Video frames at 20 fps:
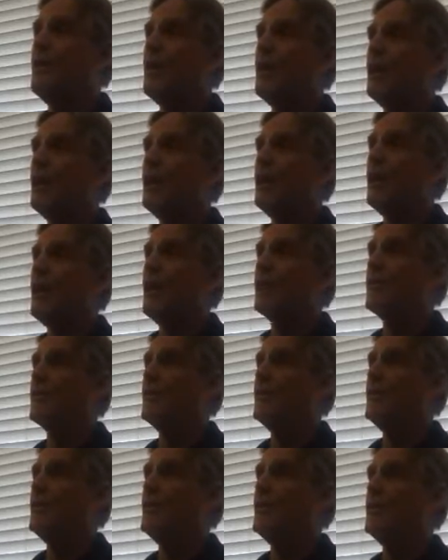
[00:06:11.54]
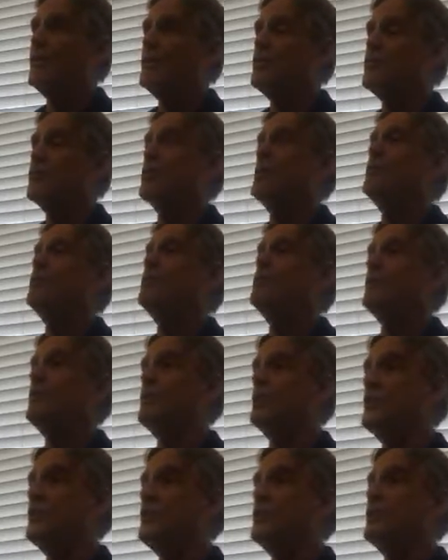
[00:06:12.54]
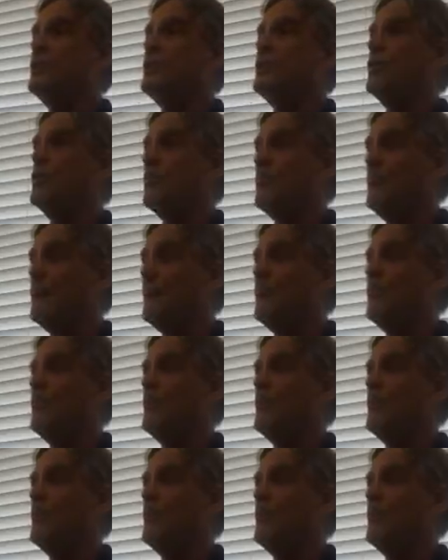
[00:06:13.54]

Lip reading: a lot of the stringent security